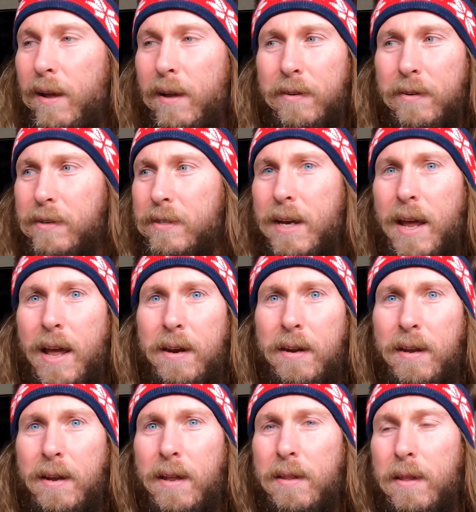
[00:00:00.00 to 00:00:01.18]

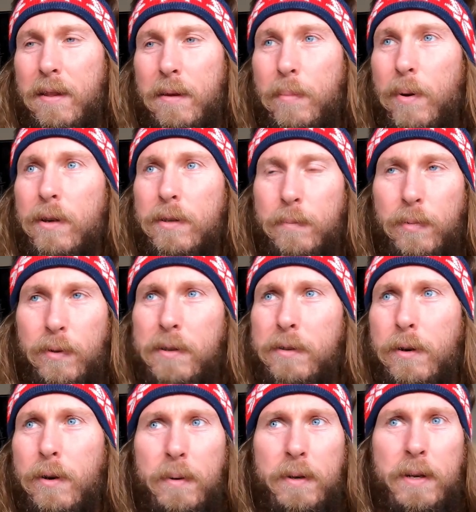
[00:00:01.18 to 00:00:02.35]
understanding and, and the possible
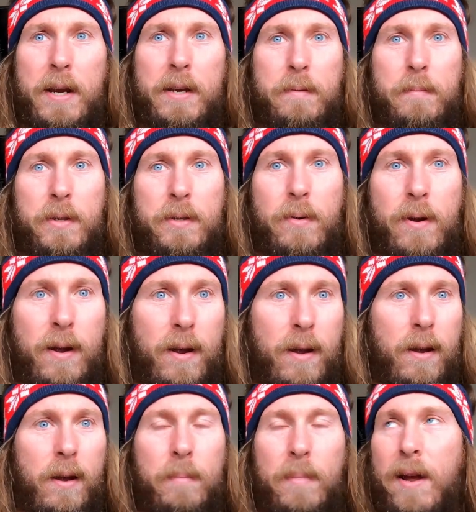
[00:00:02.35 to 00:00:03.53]
interpretation between,
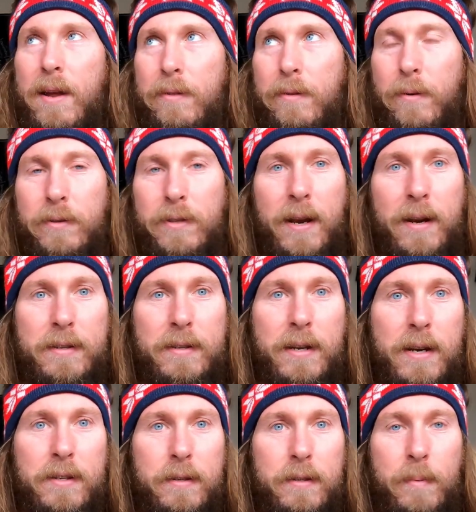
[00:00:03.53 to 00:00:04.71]
uh, behind those
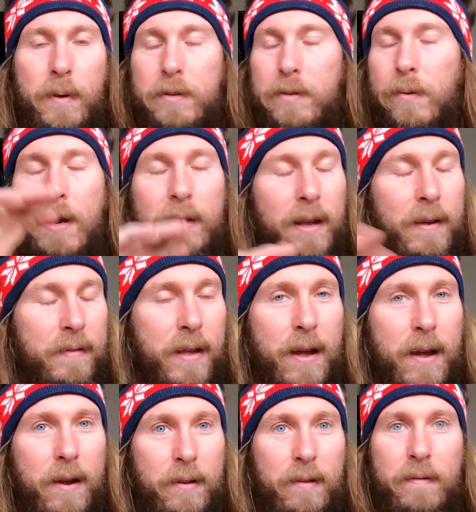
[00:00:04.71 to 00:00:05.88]
attestations. But So I left
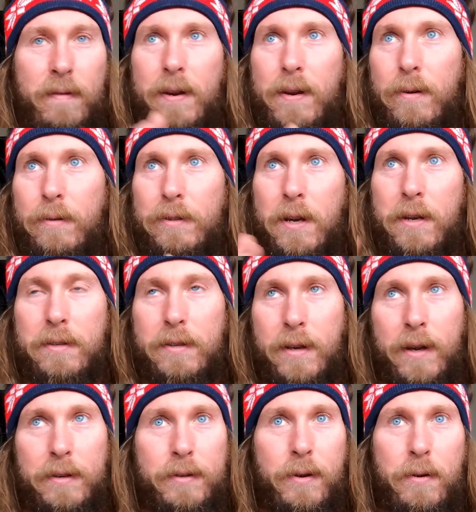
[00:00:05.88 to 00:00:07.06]
that out of the video just
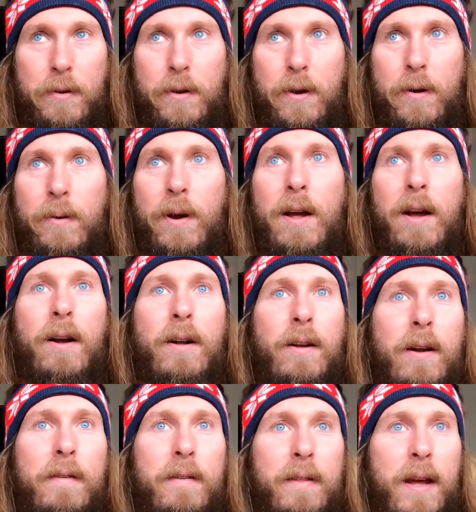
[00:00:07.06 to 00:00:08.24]
uh, so you know. I'll
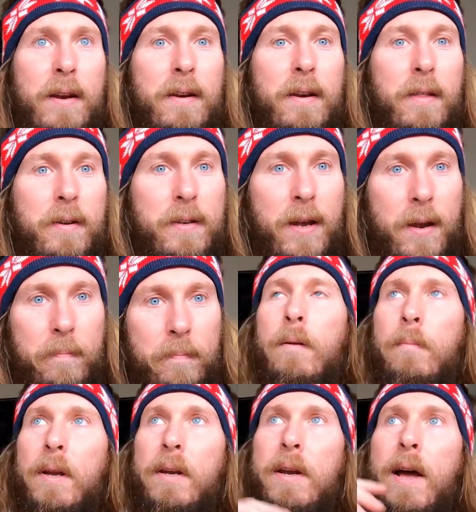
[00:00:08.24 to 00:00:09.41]
cover that another time.
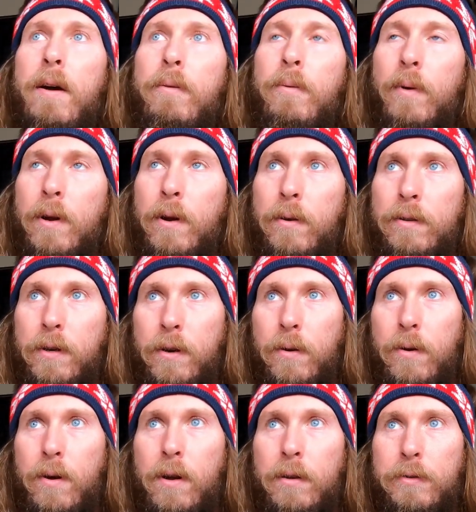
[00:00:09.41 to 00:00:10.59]
But now we're going to
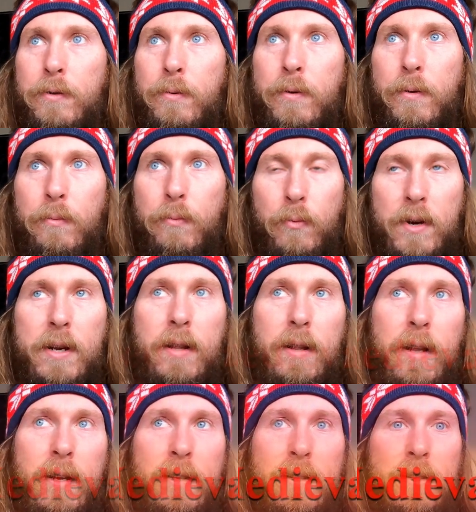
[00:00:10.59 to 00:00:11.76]
go on to the
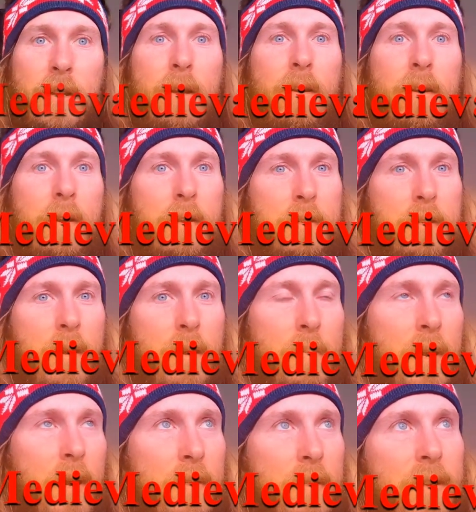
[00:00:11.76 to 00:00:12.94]
real sagas.
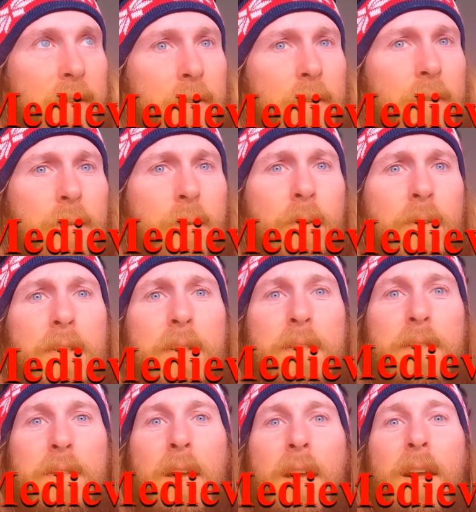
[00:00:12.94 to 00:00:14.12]
Um, now these are the
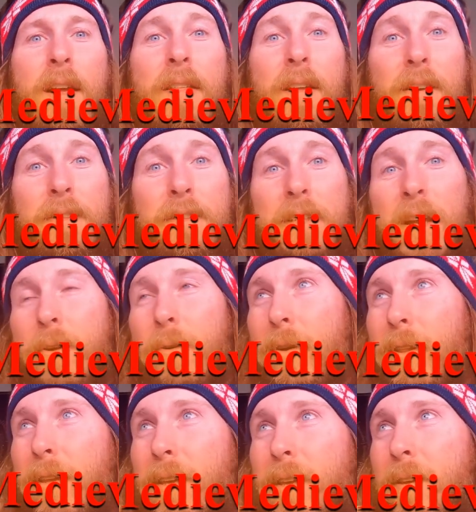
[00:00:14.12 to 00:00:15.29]
sources that are
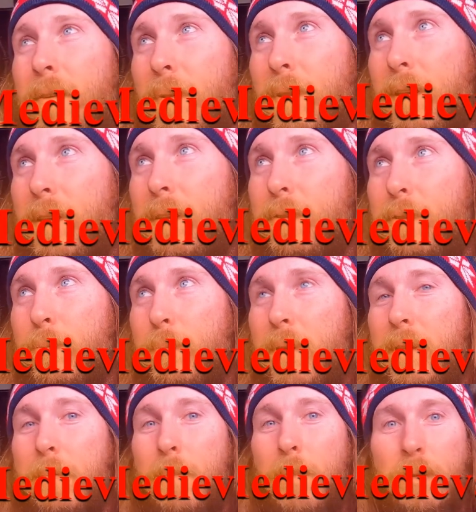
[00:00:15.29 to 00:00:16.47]
generally believed to
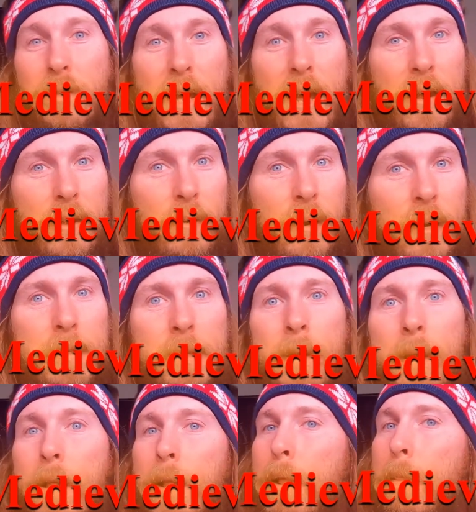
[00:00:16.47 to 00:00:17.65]
be the most accurate.
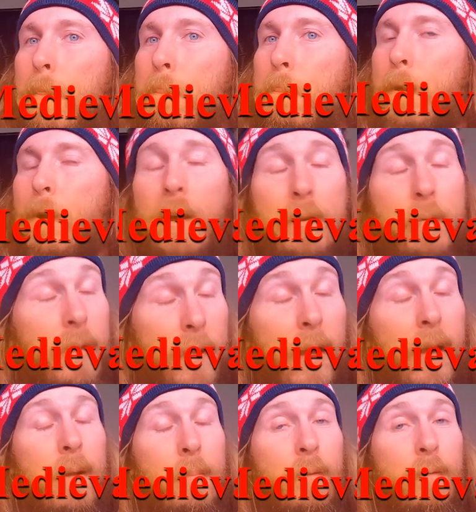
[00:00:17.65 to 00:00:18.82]
They're
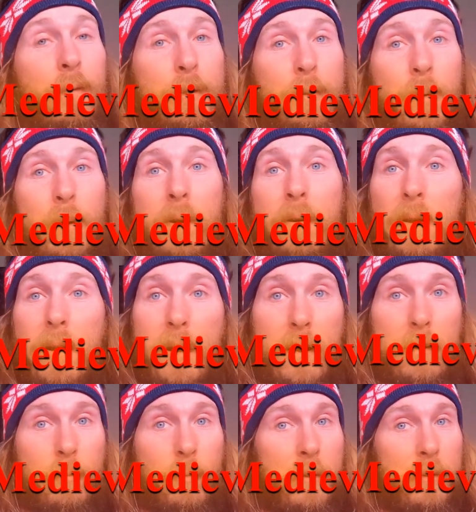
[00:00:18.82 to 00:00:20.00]
unreliable for sure,
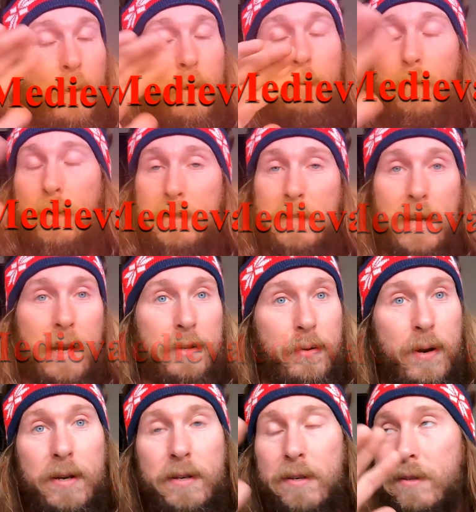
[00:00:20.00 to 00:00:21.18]
um, with
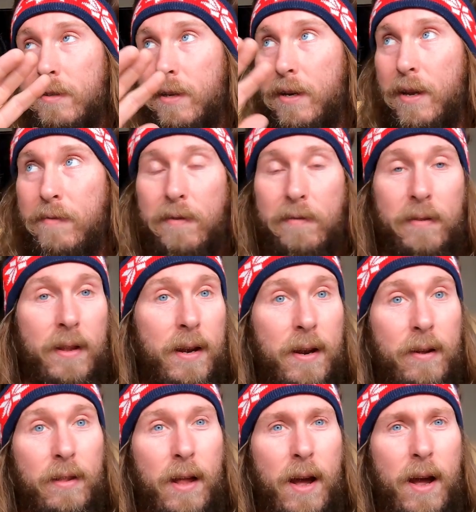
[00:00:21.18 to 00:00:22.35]
over-exaggerations and even
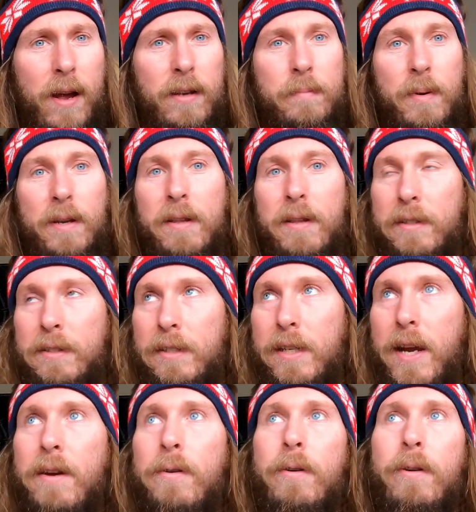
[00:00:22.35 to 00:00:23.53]
flat-out lies, but the
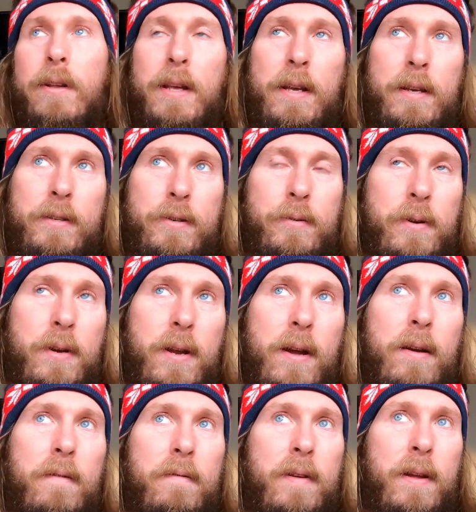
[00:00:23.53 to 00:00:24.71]
general history
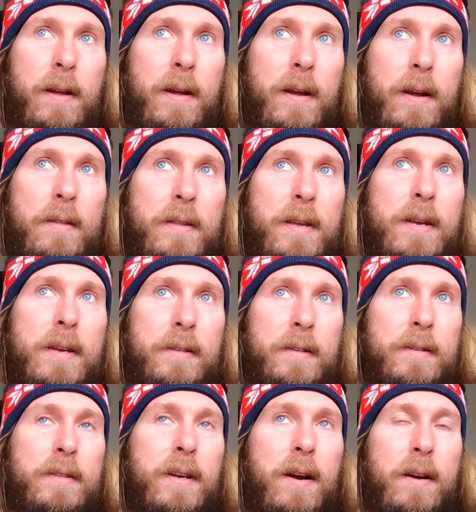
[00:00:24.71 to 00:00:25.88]
of uh, these
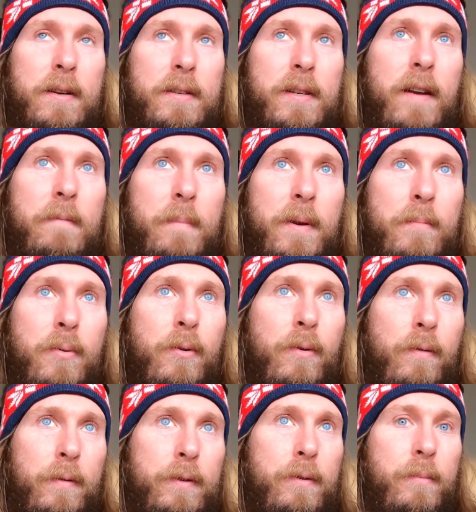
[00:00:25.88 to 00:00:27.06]
sagas have been
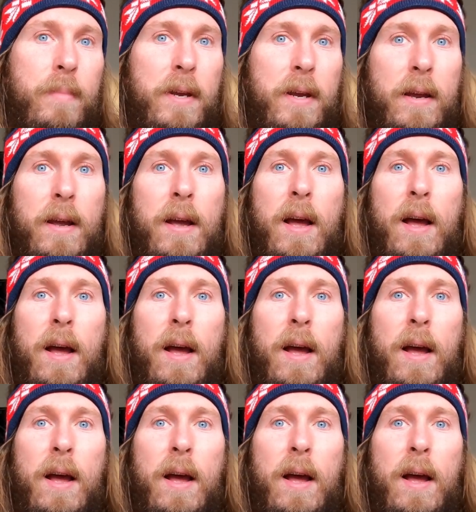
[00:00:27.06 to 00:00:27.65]
proven to be